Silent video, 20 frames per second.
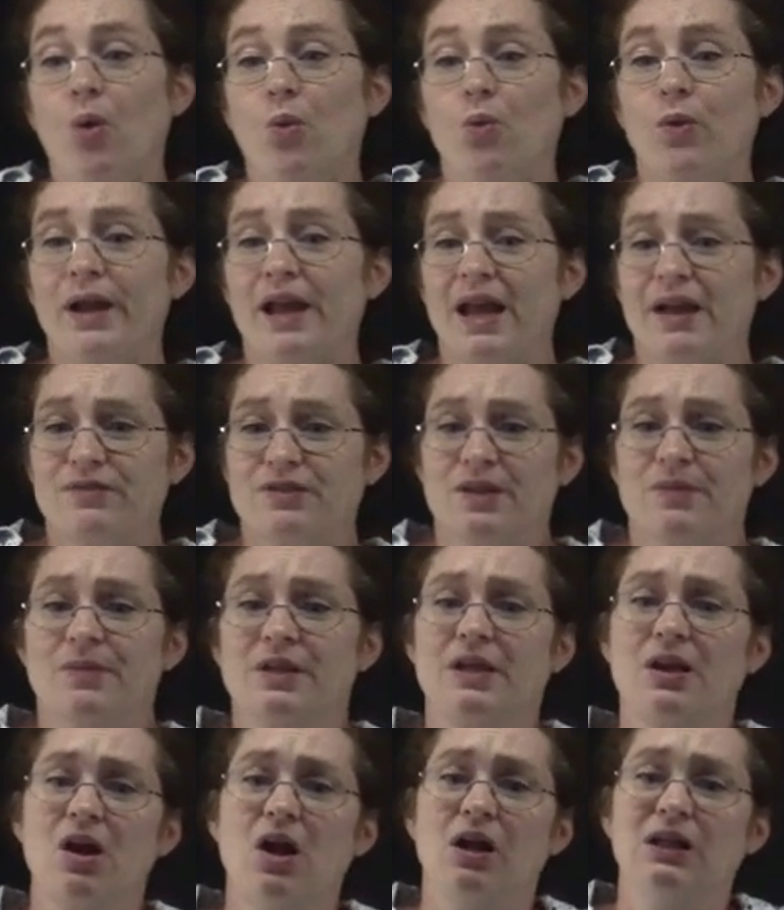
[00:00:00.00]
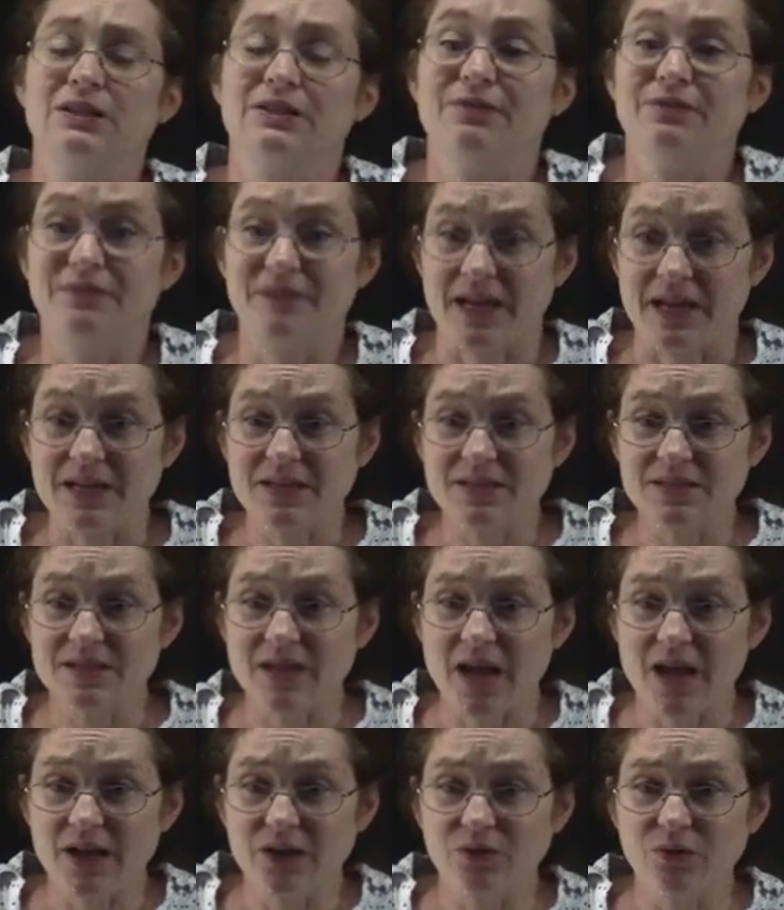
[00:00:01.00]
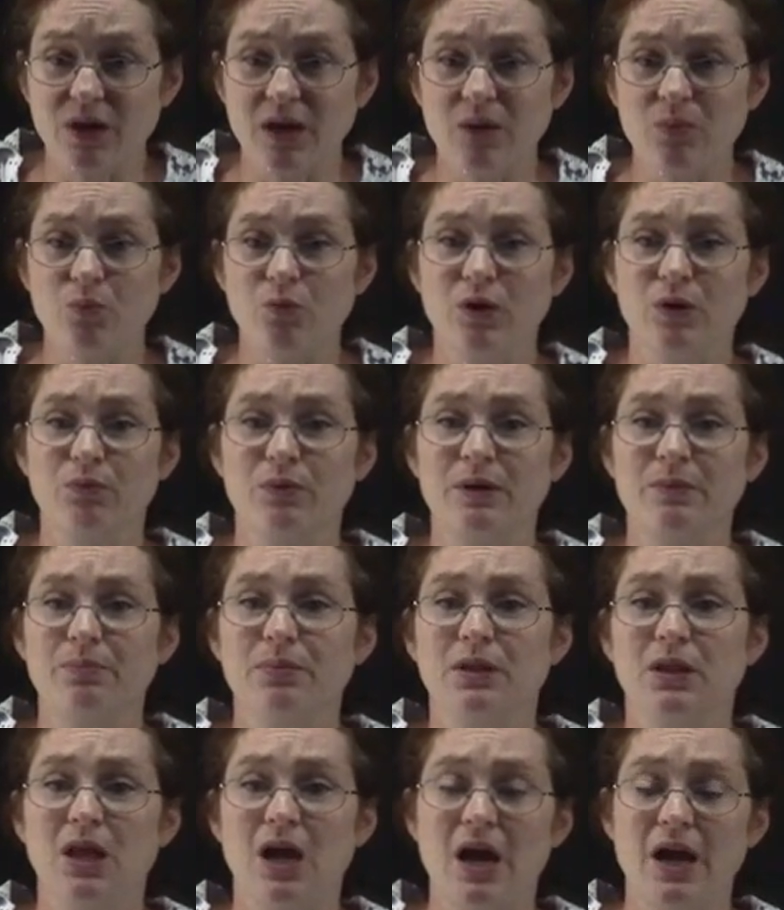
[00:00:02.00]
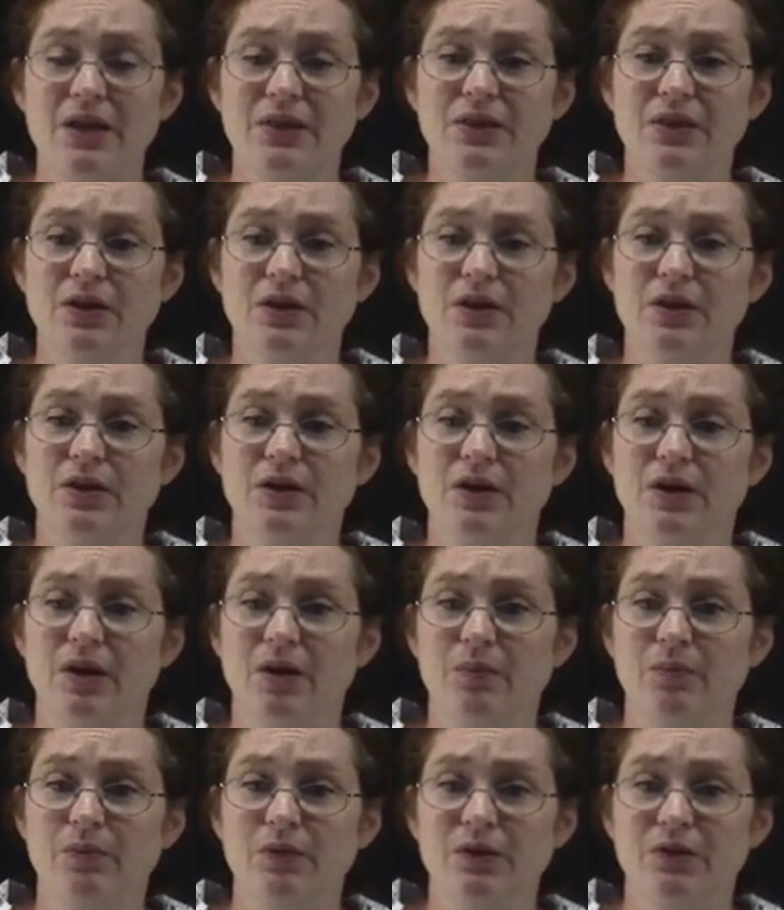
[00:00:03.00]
We have something called a phase diagram where we plot the, um,